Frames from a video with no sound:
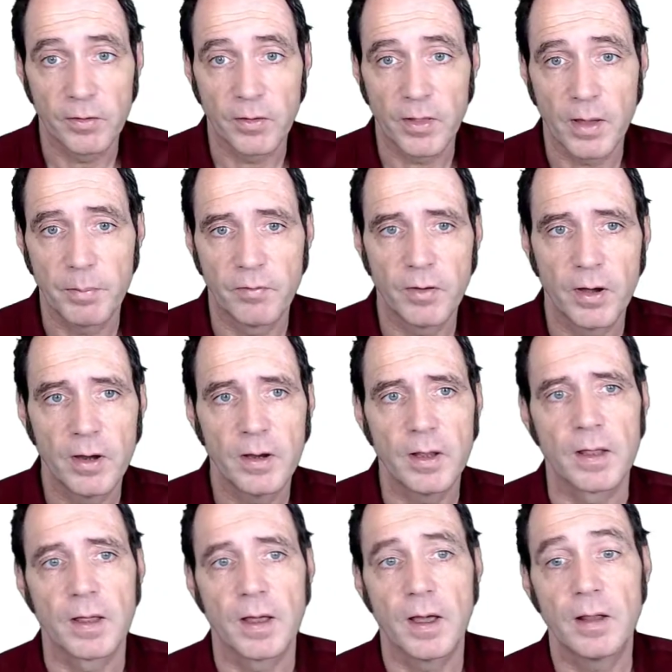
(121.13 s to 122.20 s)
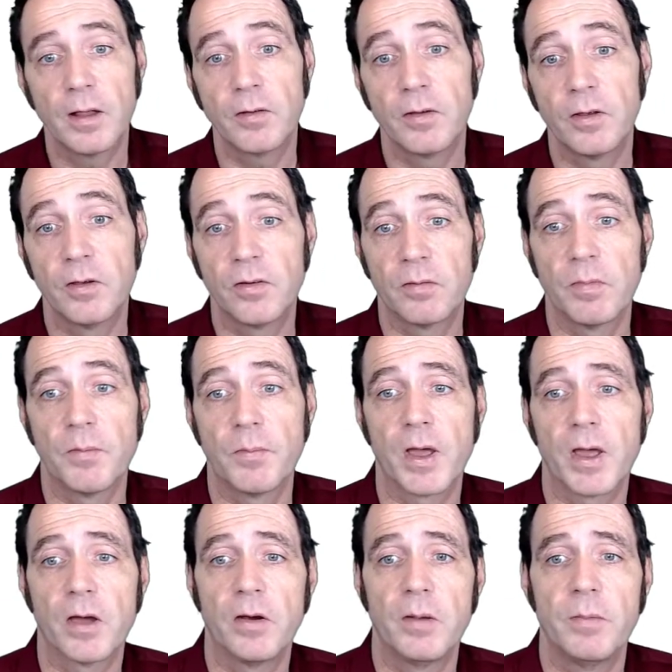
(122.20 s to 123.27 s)
that they're providing, I'd like to use some of
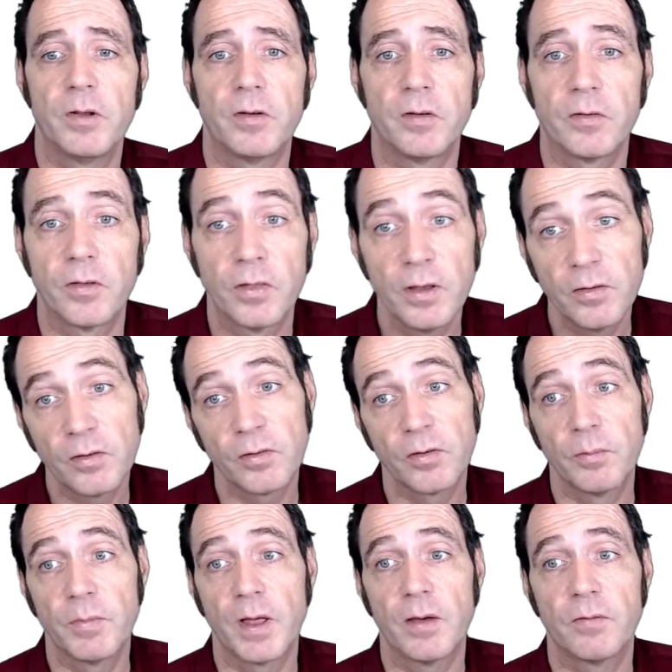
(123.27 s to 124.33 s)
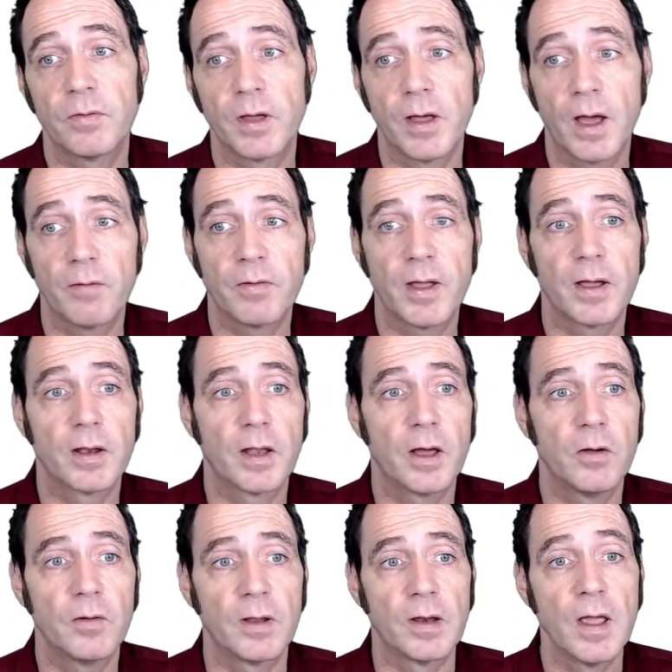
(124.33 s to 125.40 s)
my own images. So these are some that I've
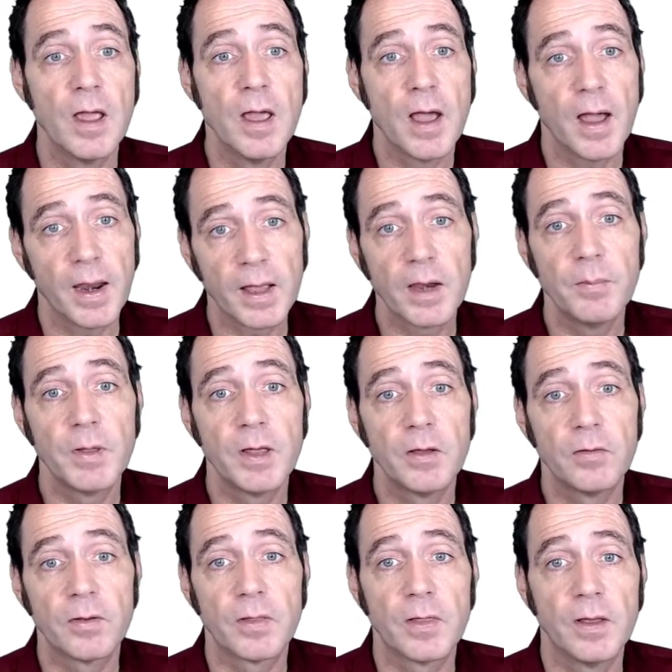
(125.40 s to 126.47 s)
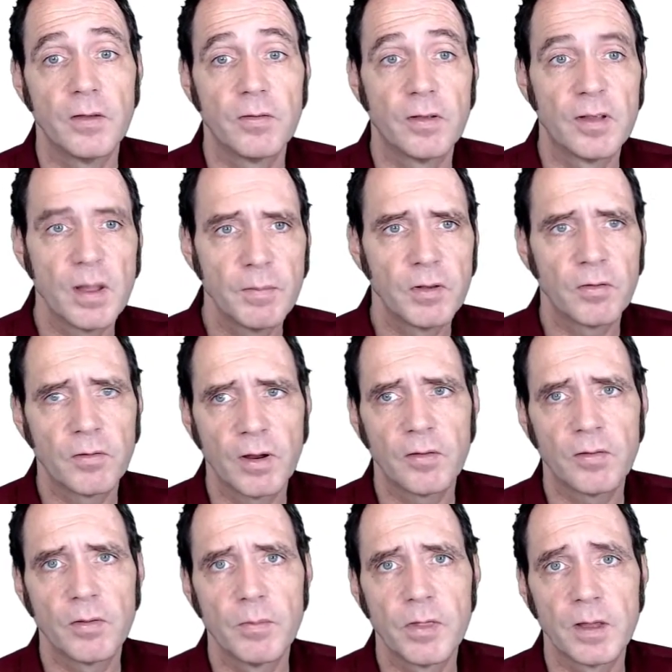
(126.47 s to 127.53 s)
downloaded, and I'm going to be using these to demonstrate
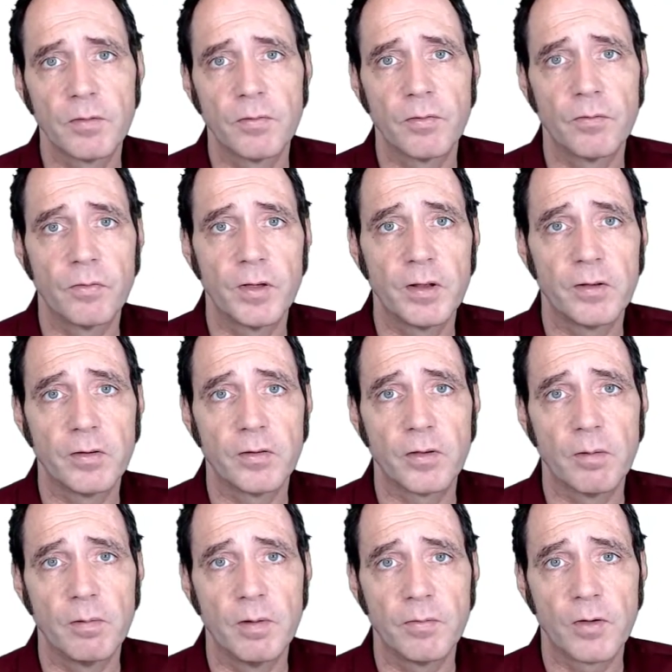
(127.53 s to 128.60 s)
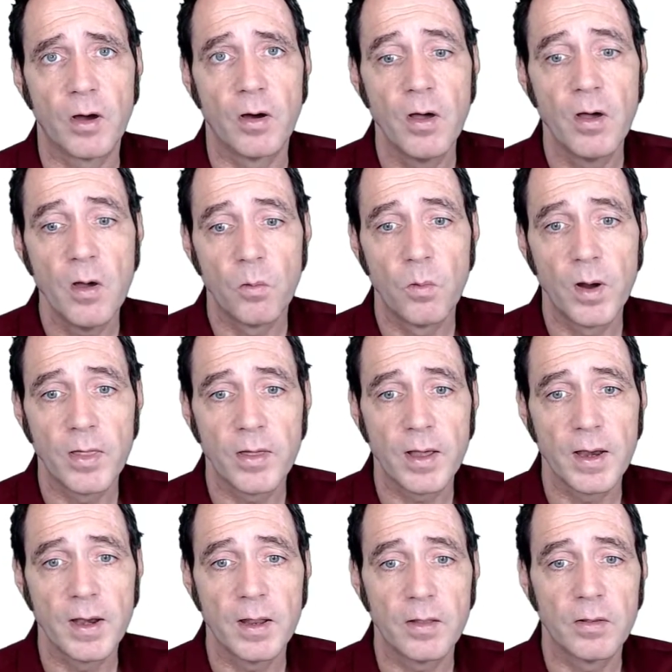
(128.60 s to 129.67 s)
some of the different features that we've got
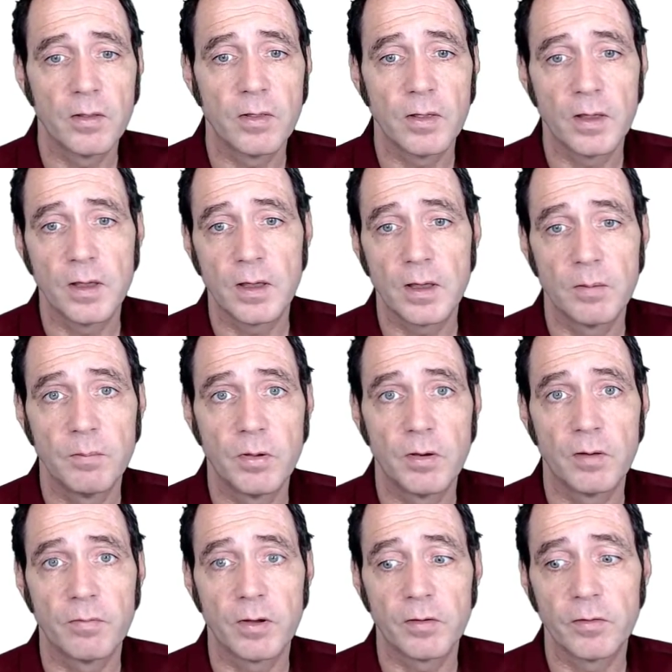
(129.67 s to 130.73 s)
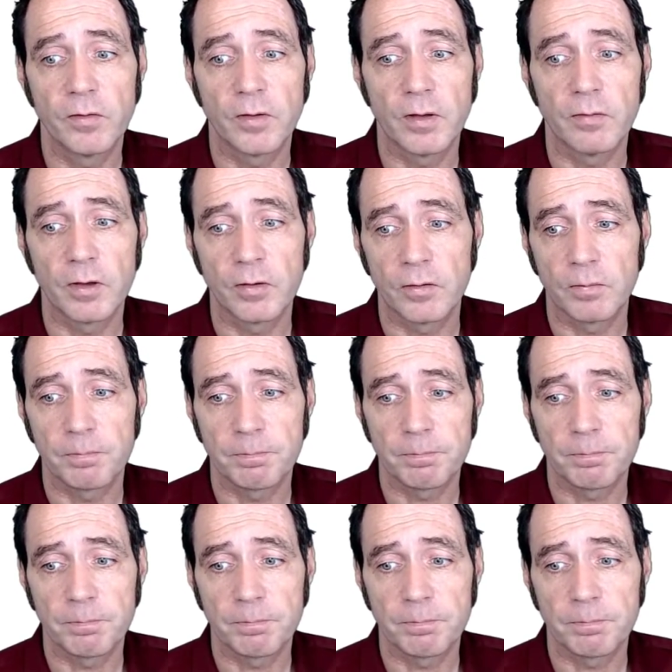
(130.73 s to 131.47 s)
within the computer vision service.